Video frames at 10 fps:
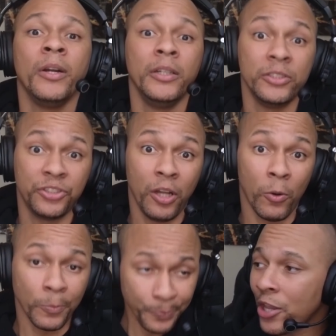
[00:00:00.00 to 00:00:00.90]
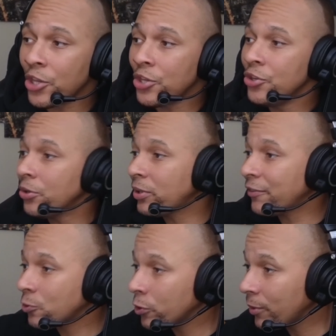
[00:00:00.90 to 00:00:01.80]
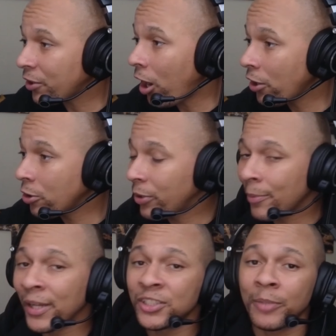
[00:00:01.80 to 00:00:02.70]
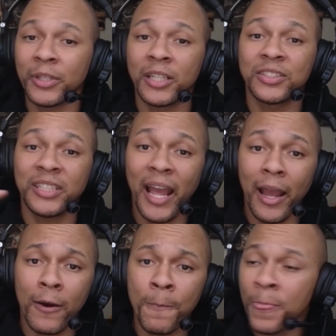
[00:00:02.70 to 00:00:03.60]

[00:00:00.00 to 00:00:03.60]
So you don't have to worry about the audio being messed up, because now